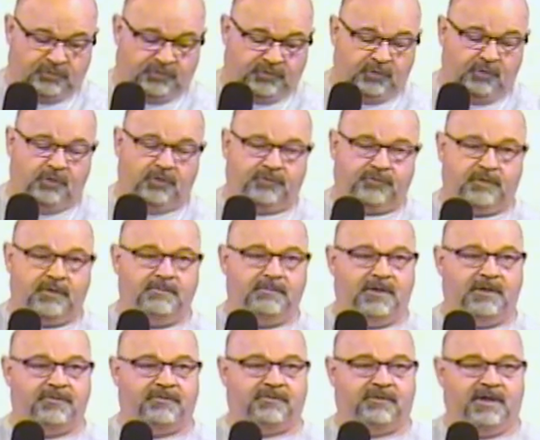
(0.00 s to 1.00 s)
two or three
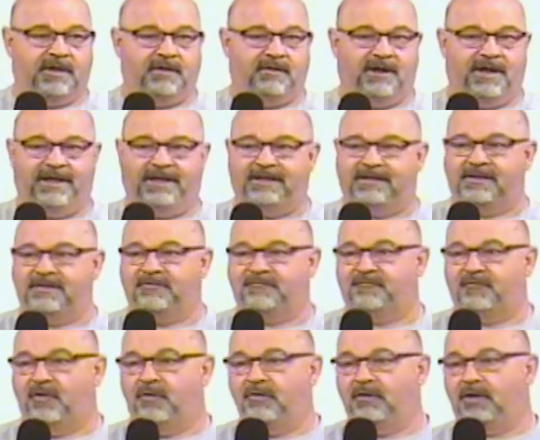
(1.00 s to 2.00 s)
months later, I get this
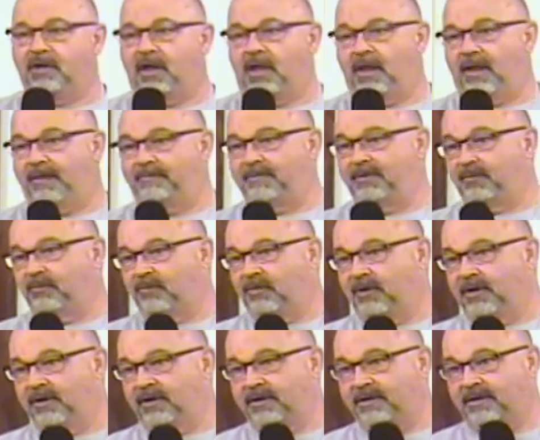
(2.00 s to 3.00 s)
phone call. I'm at
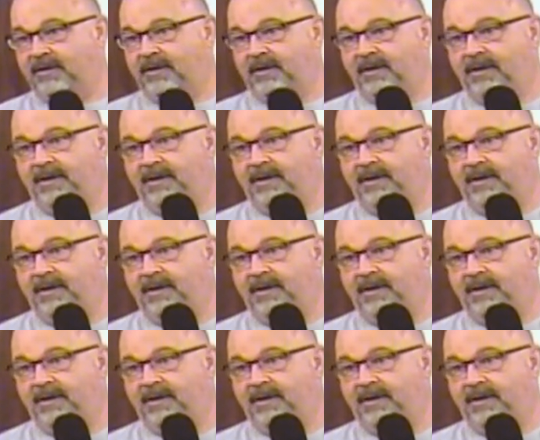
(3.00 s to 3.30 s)
work,